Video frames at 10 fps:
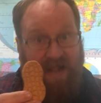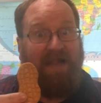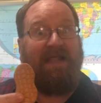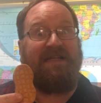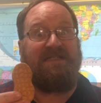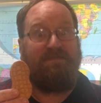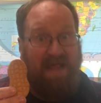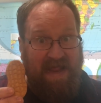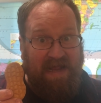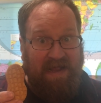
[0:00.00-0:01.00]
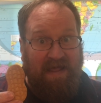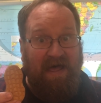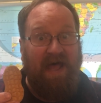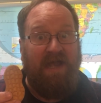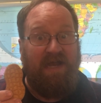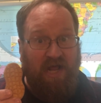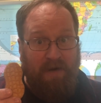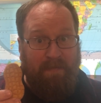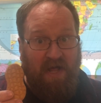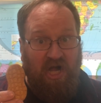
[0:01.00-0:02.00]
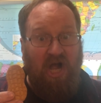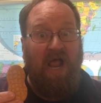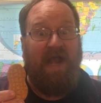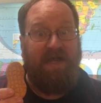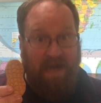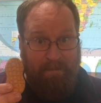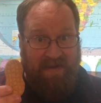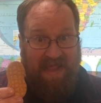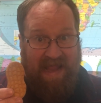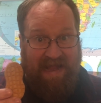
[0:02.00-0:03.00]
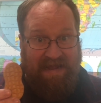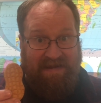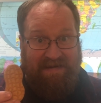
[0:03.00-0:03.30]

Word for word: Let's make a Nutter Butter dump cake.